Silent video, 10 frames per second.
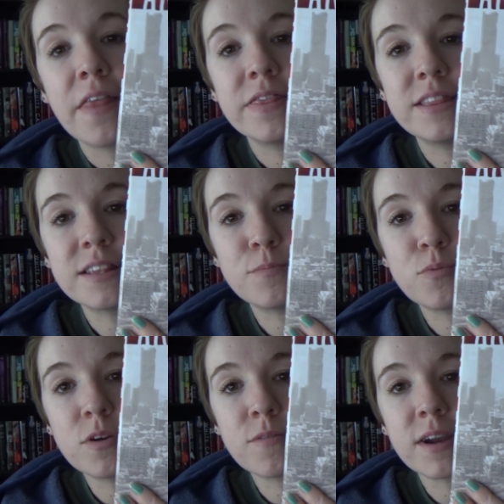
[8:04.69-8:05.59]
This
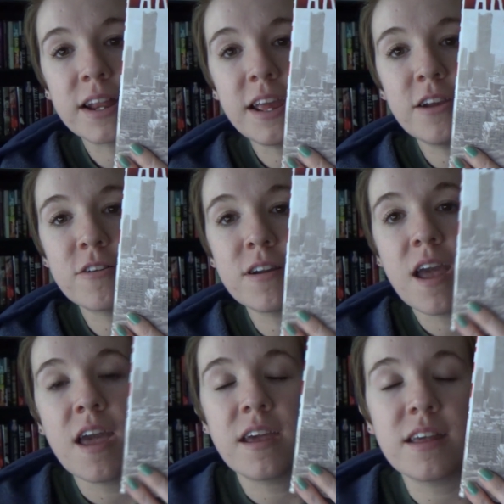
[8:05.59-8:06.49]
boy right here
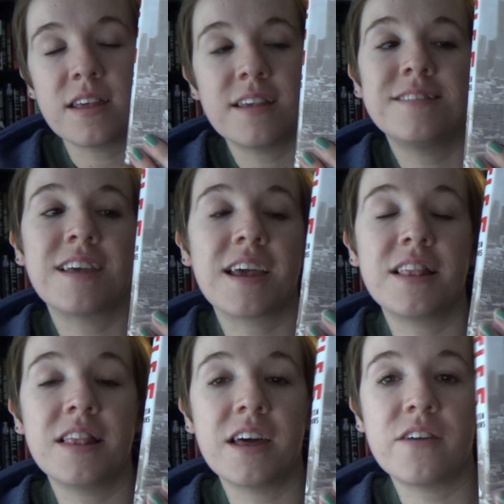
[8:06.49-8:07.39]
is a
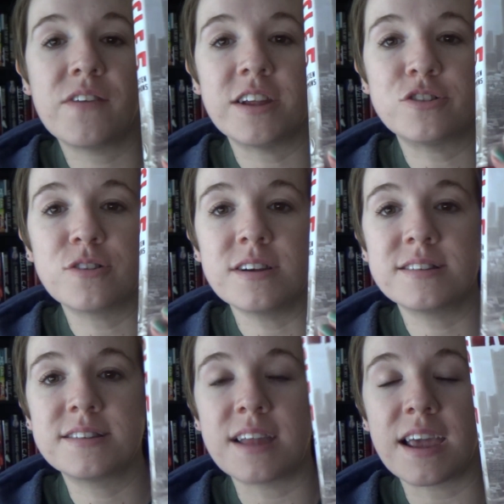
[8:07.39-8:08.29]
love
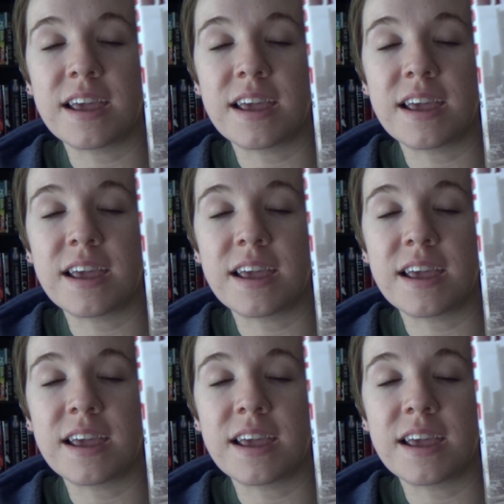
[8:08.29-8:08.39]
interest,